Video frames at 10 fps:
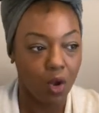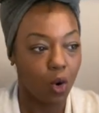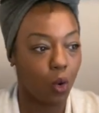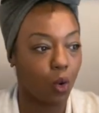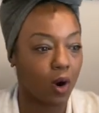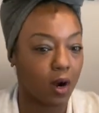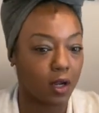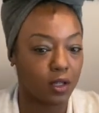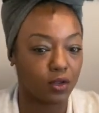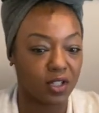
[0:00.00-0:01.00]
or
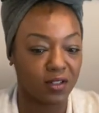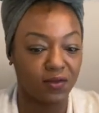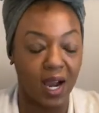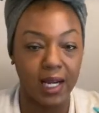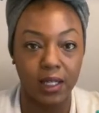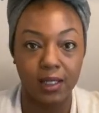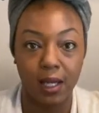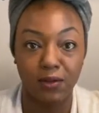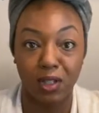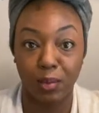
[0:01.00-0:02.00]
you just find
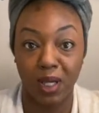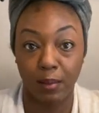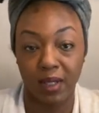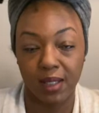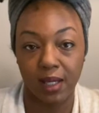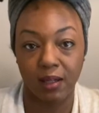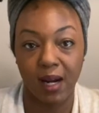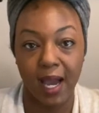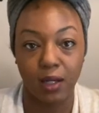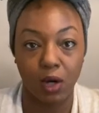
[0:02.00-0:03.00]
yourself to be a beginner
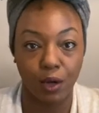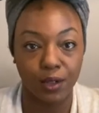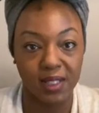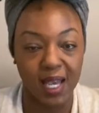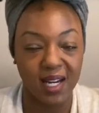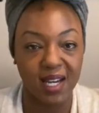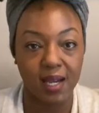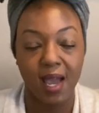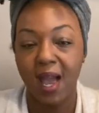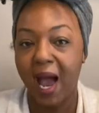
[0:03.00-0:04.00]
at goal setting,
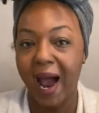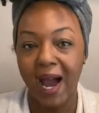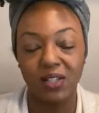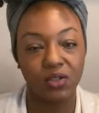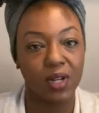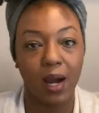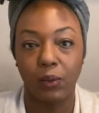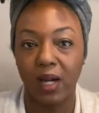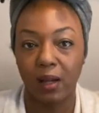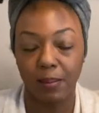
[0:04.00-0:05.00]
I do not
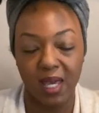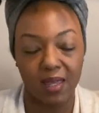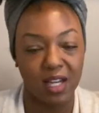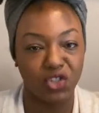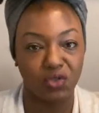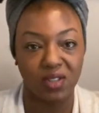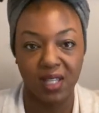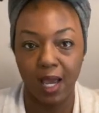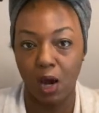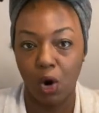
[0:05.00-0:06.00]
recommend that you
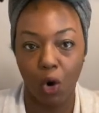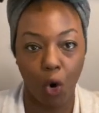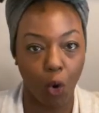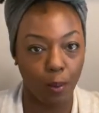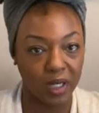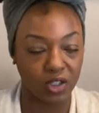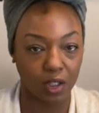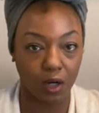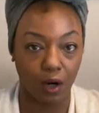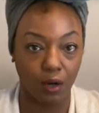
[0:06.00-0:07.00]
set a whole bunch
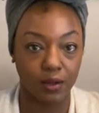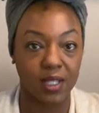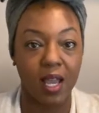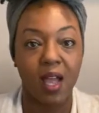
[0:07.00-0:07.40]
of goals.